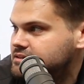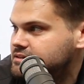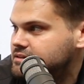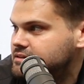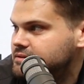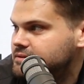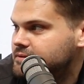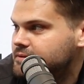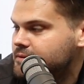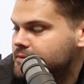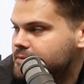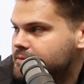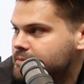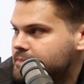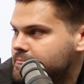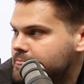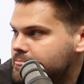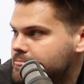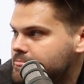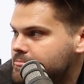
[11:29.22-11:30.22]

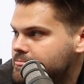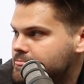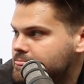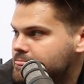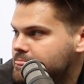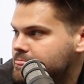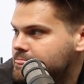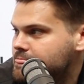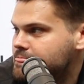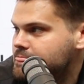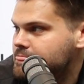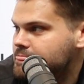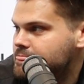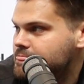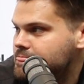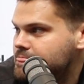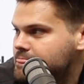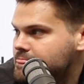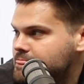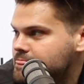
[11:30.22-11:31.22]

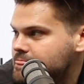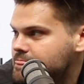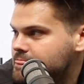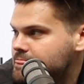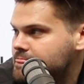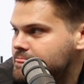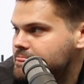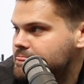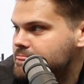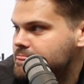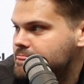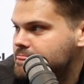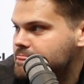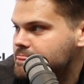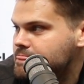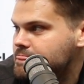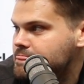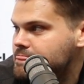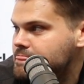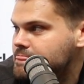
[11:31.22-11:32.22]

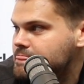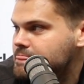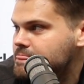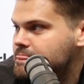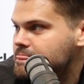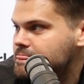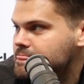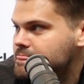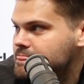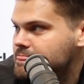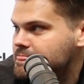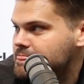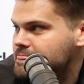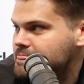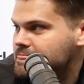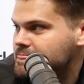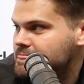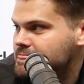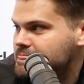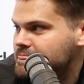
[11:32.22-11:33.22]

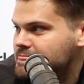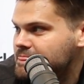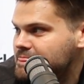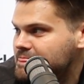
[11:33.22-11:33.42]
This person isn't speaking.